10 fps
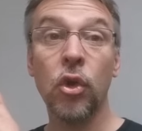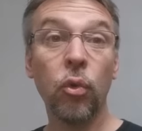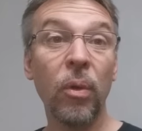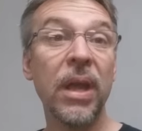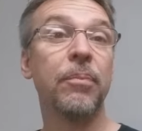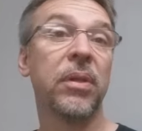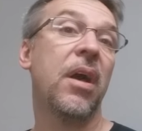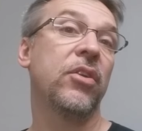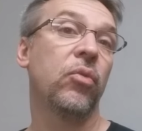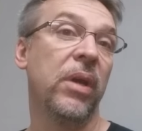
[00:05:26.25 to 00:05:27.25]
Great
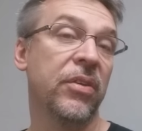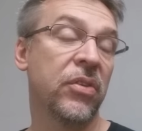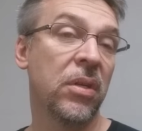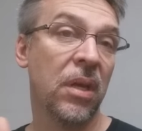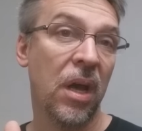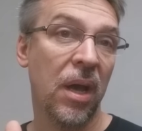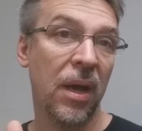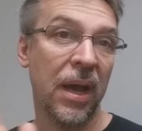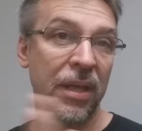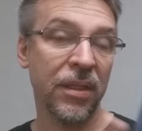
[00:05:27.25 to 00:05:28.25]
plot twist.
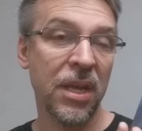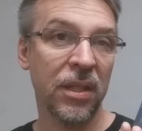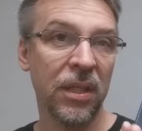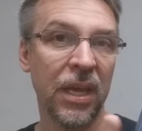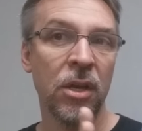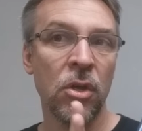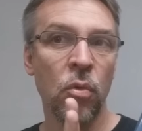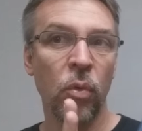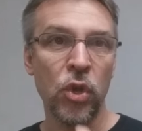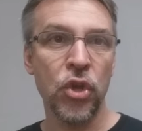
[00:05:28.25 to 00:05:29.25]
I think that
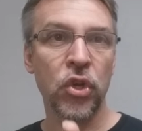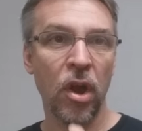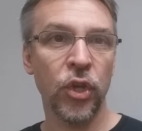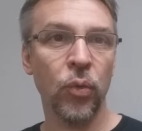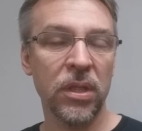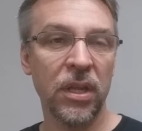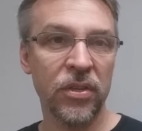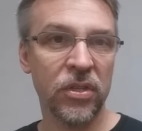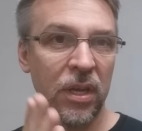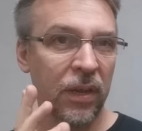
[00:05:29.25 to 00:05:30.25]
when you start doing
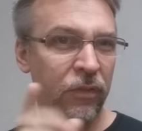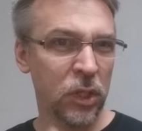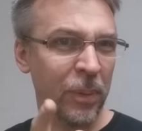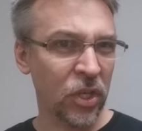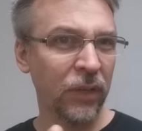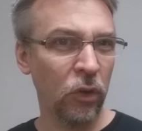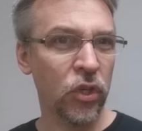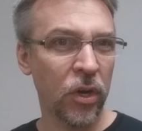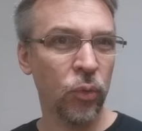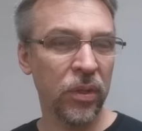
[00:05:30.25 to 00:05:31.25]
this, especially if you
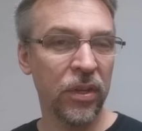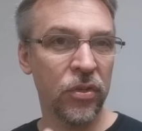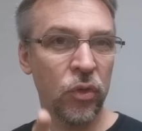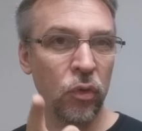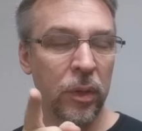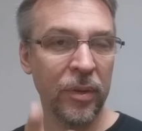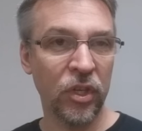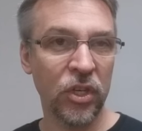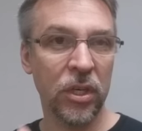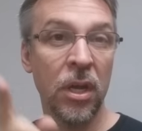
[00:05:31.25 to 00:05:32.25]
start doing this to a
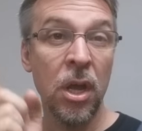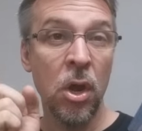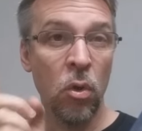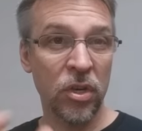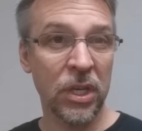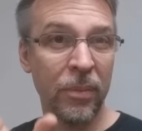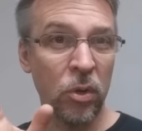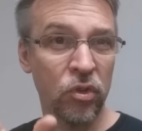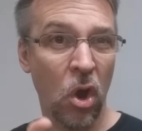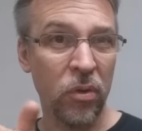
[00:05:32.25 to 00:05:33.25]
magician or someone
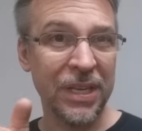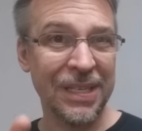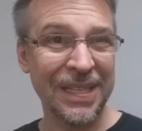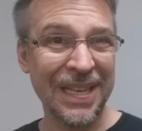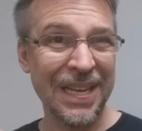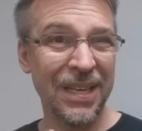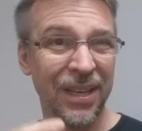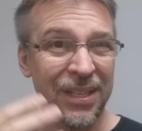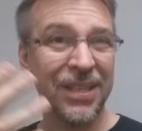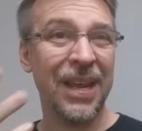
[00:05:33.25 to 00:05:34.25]
who's already seen
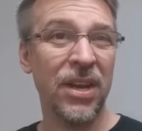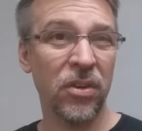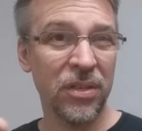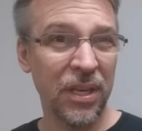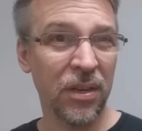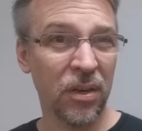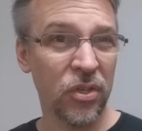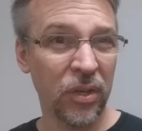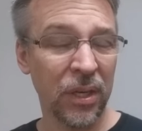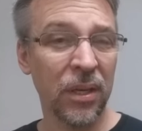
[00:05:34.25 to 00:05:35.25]
a standard TNR
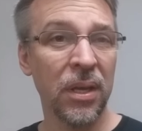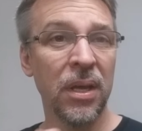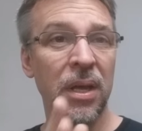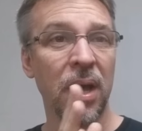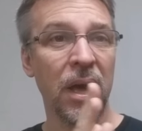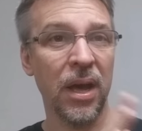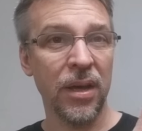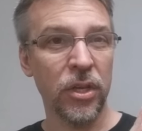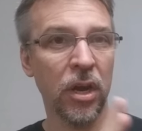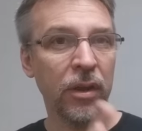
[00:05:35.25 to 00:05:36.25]
trick,
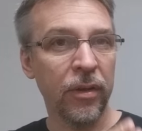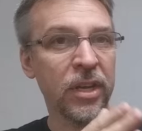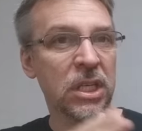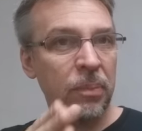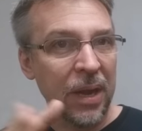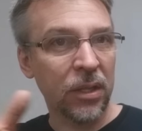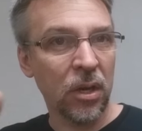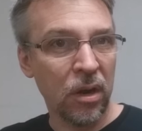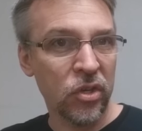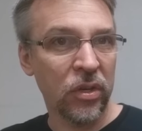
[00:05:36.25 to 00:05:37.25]
they're gonna expect the
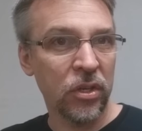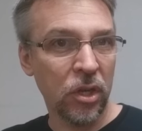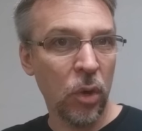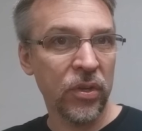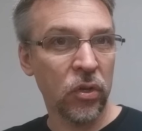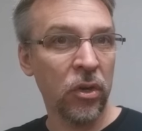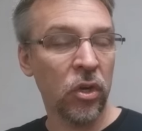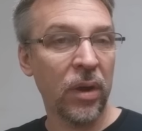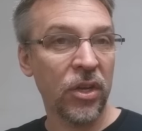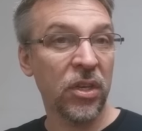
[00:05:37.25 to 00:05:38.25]
card trick to go a certain
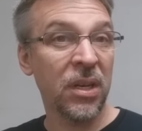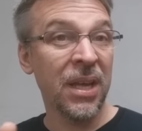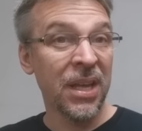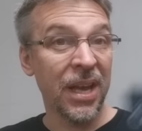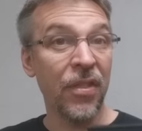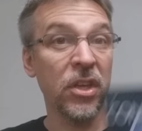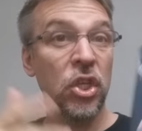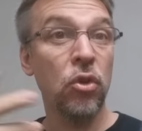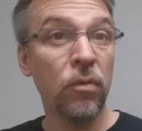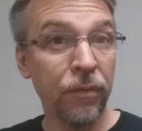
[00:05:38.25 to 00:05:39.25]
direction, and then
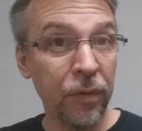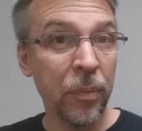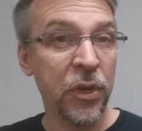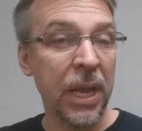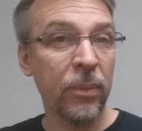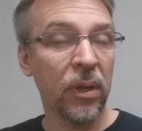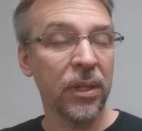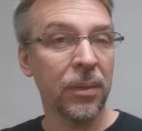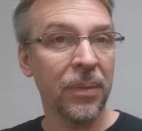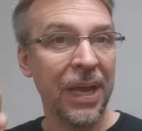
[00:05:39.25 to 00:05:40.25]
you flip the table
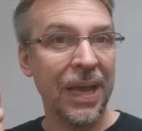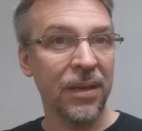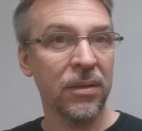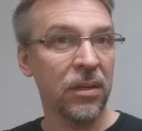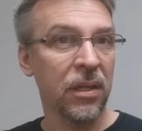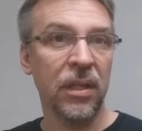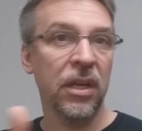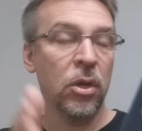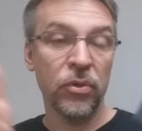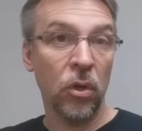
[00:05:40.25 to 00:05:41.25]
on them and
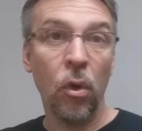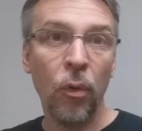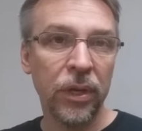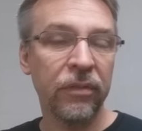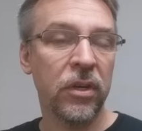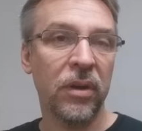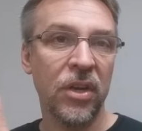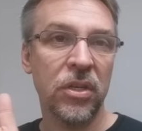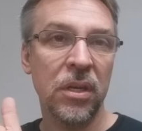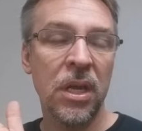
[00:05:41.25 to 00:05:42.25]
it goes a whole different
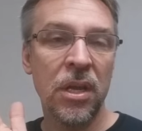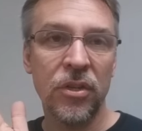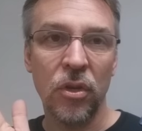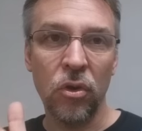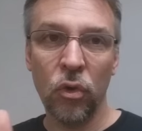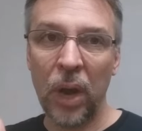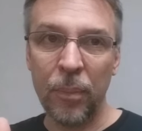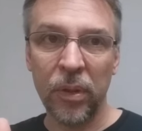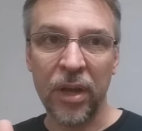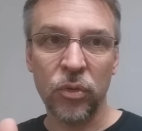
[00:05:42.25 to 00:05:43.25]
direction. So
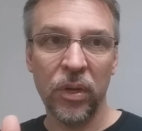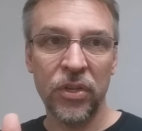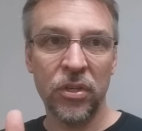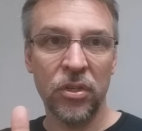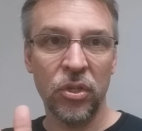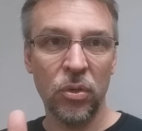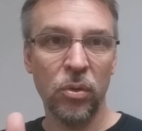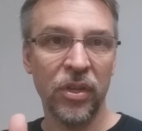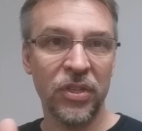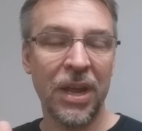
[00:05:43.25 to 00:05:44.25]
great plot twist to
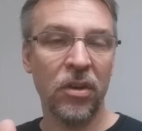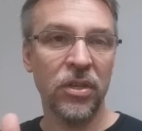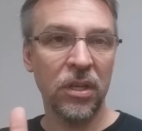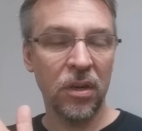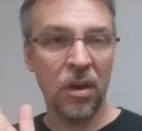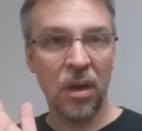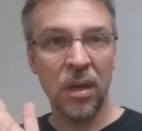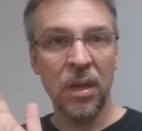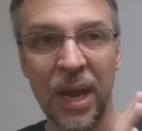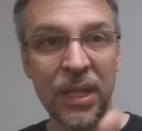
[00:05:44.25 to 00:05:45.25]
the standard
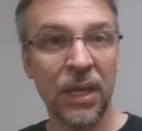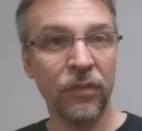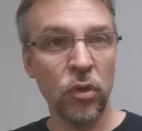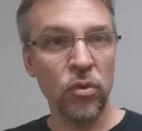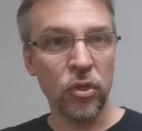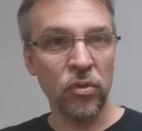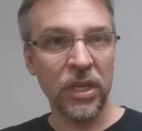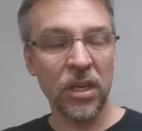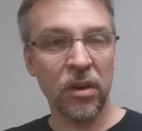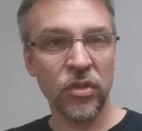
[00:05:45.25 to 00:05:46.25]
TNR. I think if you do
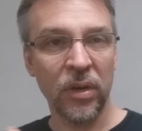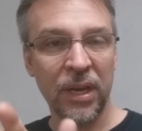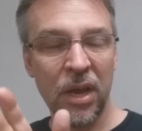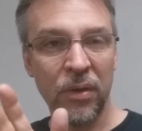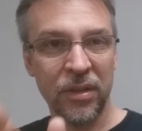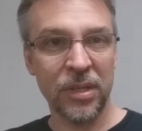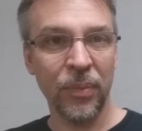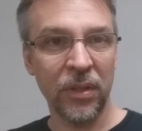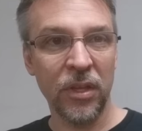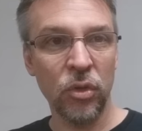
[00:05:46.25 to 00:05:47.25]
TNRs right now and that's
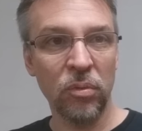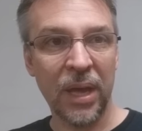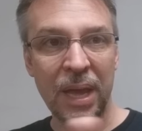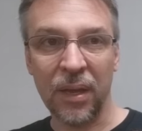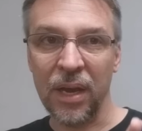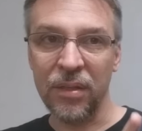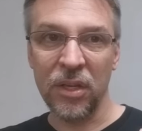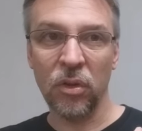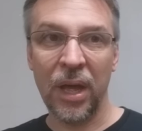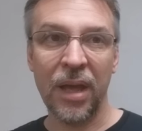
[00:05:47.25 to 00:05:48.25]
something that you like, I
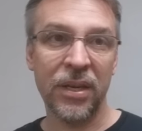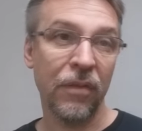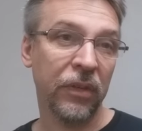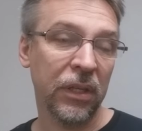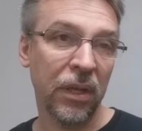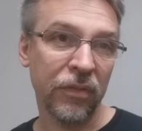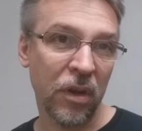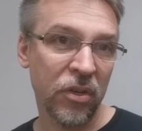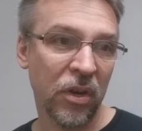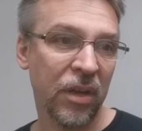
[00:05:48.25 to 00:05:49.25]
think you'll definitely love
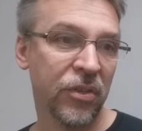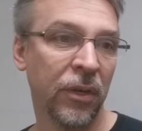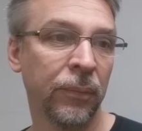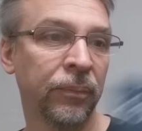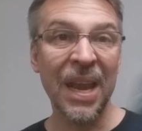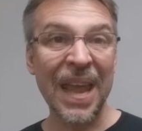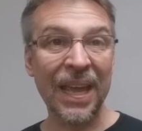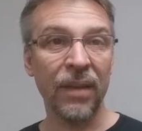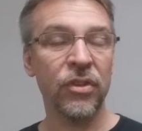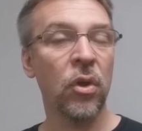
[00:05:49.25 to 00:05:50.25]
contrast.
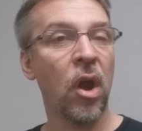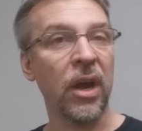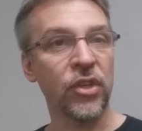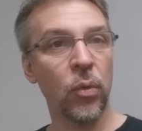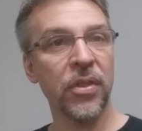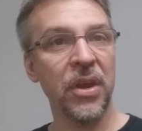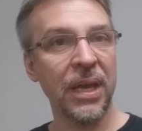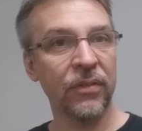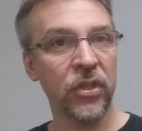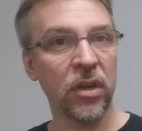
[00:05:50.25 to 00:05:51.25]
Negatives. All right, so what are the
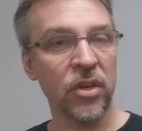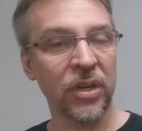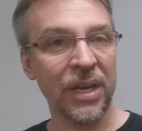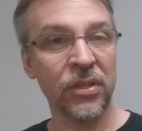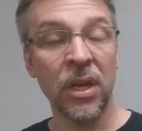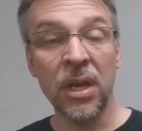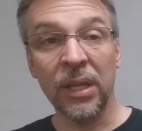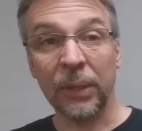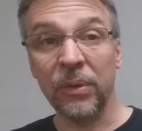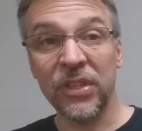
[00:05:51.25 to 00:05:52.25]
negatives to contrast?
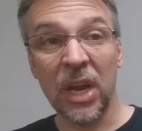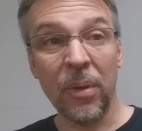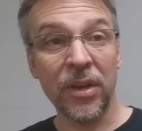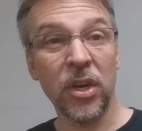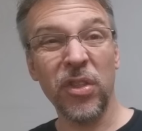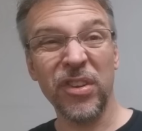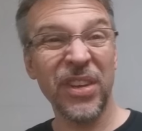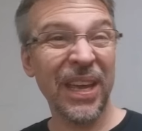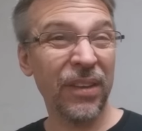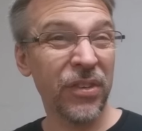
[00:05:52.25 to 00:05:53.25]
Like we say around here, there's
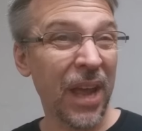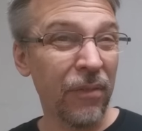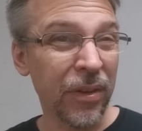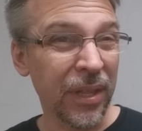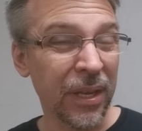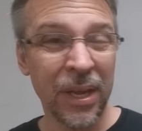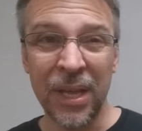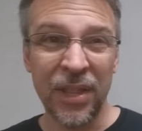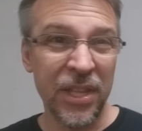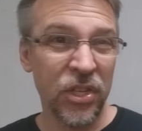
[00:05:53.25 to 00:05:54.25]
negatives to everything.
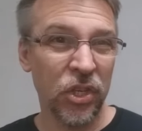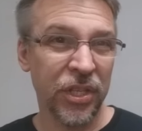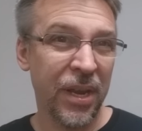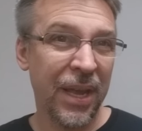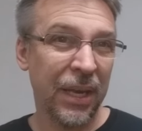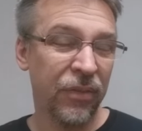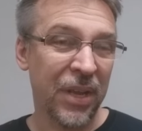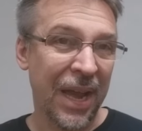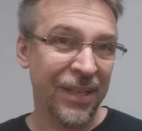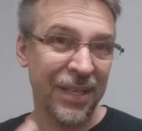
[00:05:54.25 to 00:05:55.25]
These are just the negatives
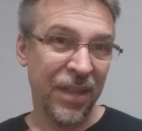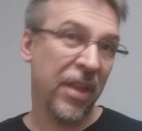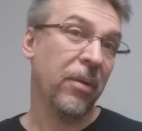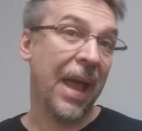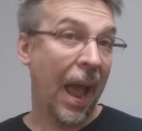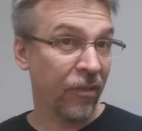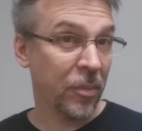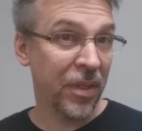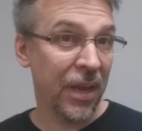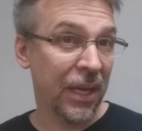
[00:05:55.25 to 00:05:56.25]
that I see. They don't have to
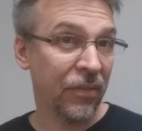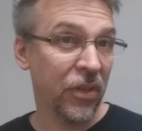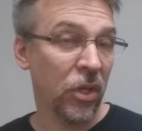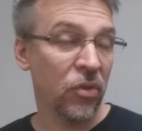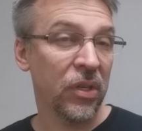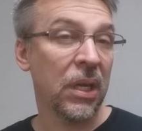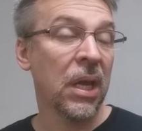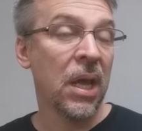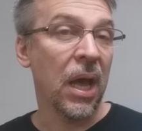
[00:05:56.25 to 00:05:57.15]
be the negatives that you see.